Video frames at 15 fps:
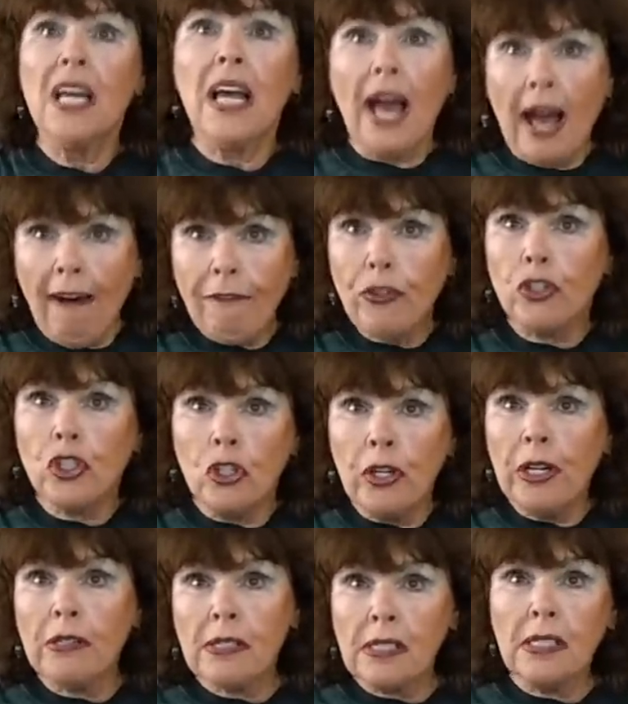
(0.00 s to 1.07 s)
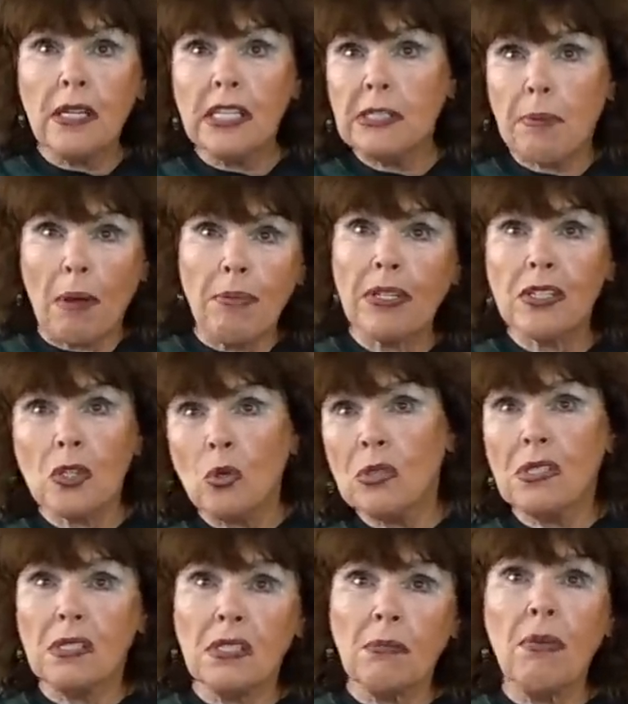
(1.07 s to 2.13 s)
after 2 years in today's public school
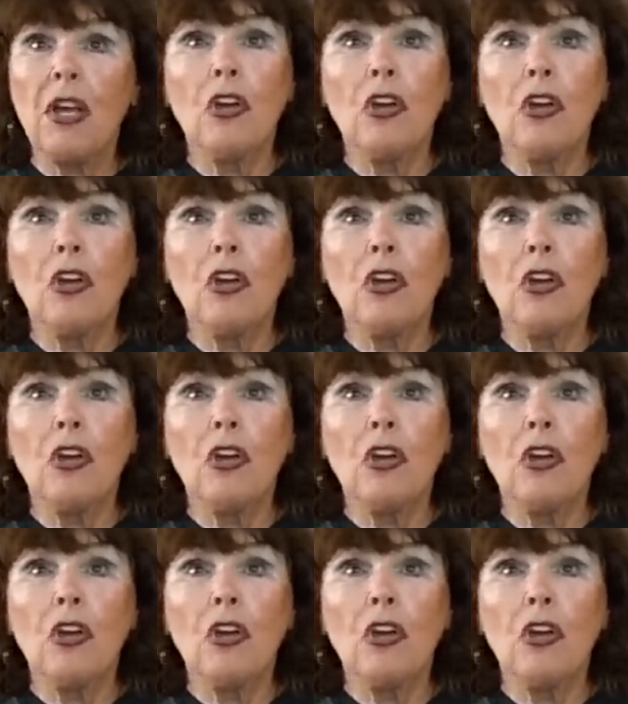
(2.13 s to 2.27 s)
system,